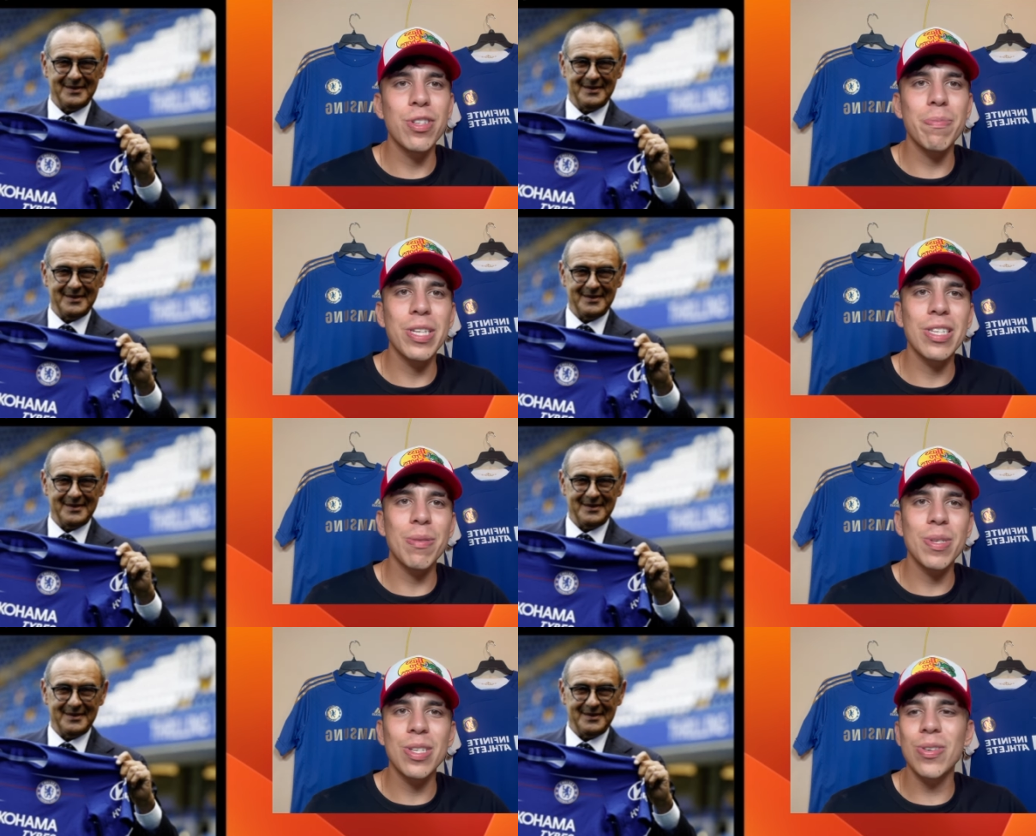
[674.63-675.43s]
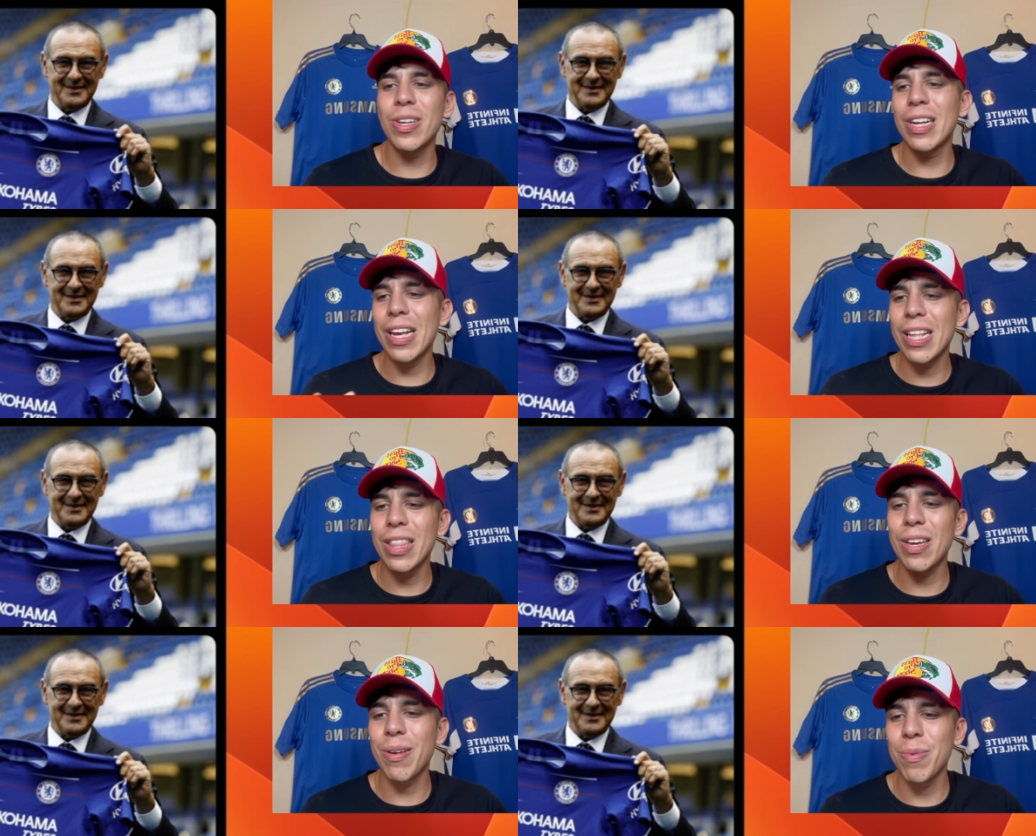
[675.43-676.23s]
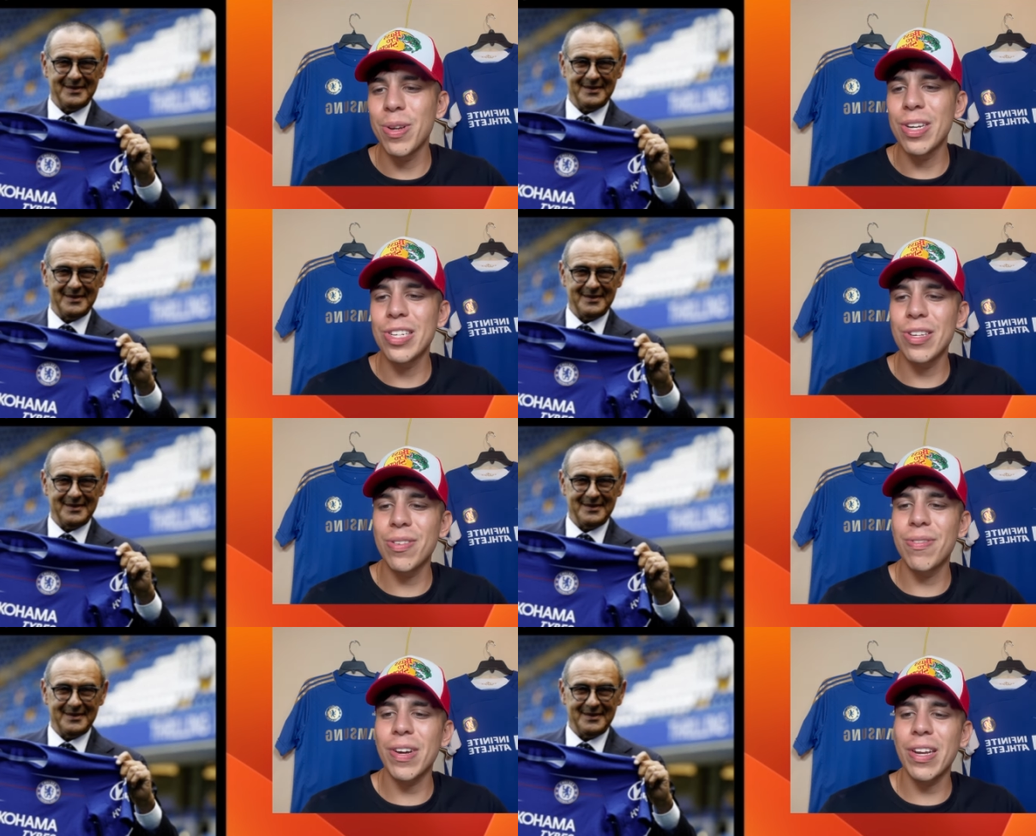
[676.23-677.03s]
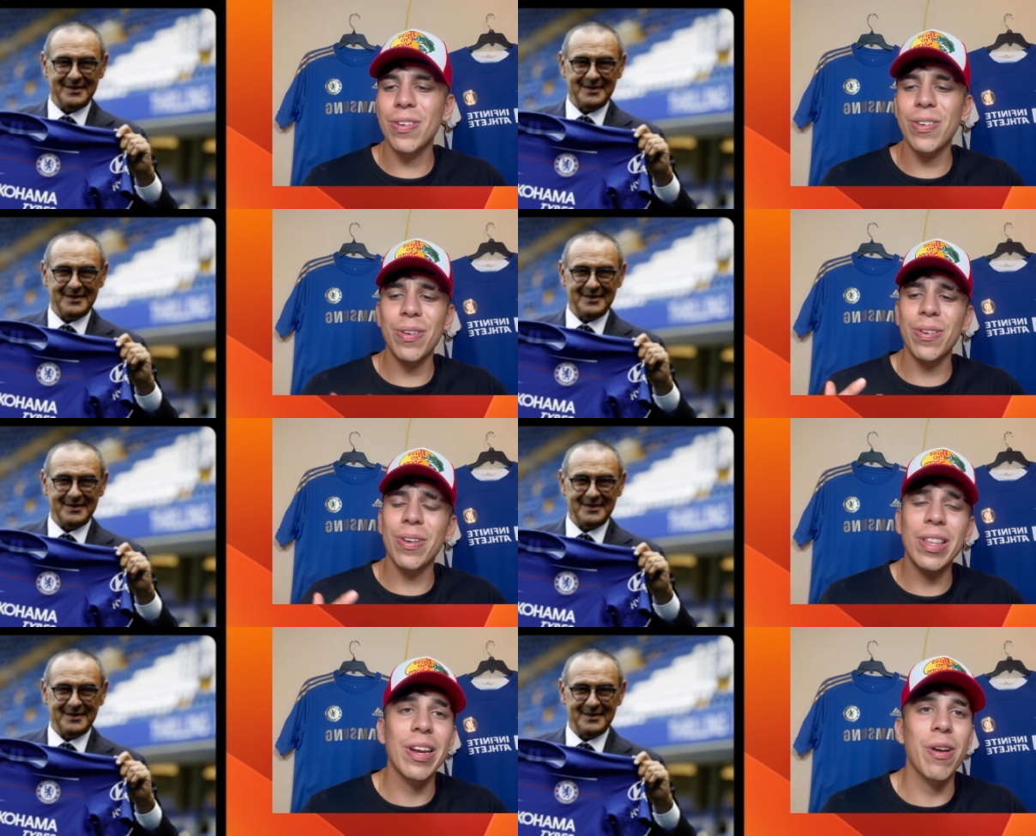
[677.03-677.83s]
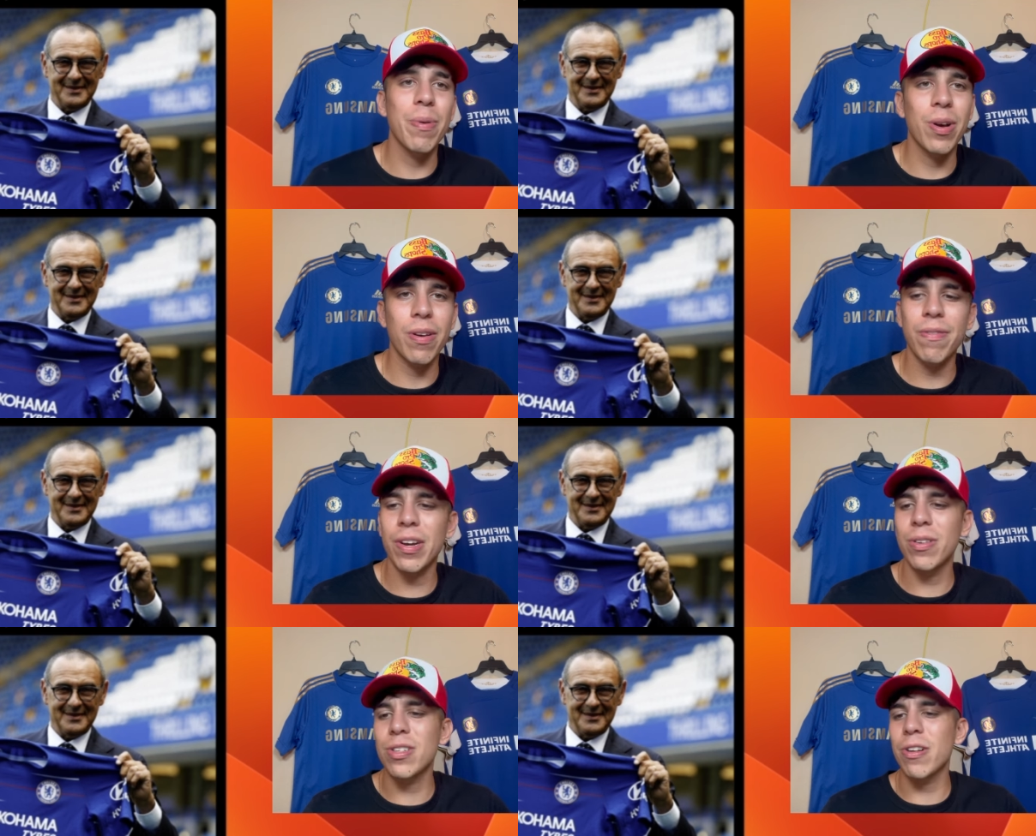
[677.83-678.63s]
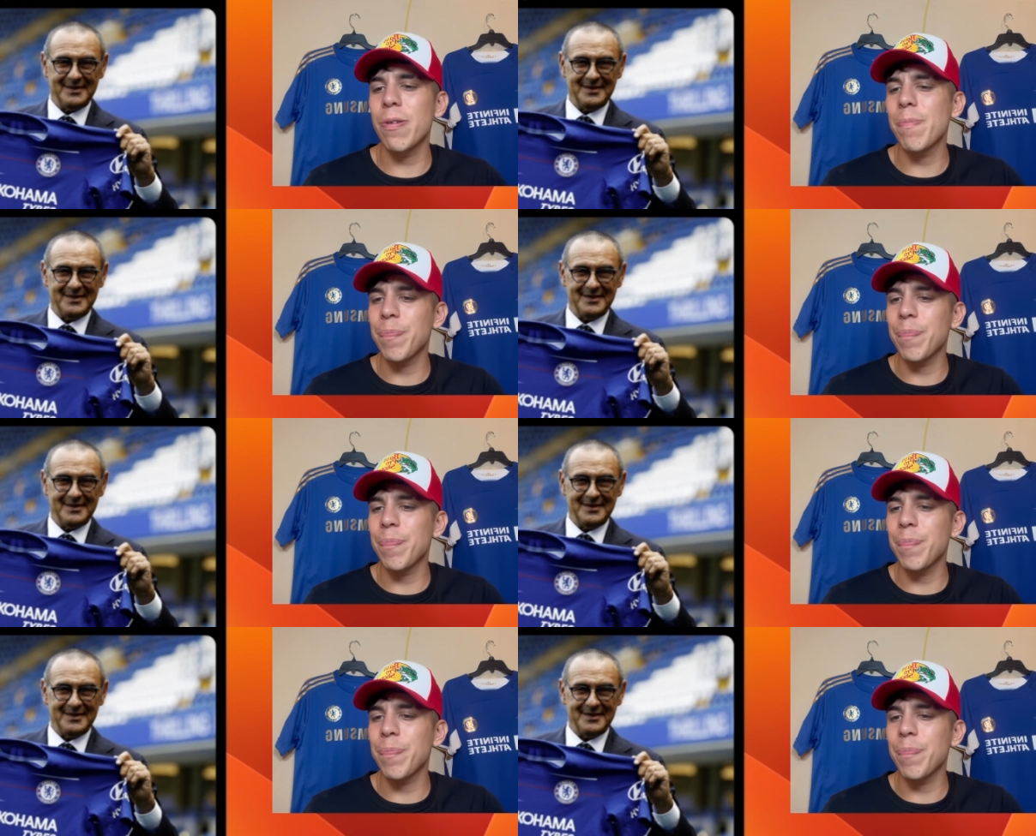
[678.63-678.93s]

Speaker 1: to be substituted in the Community Shield final, or in the Carabao Cup final, sorry.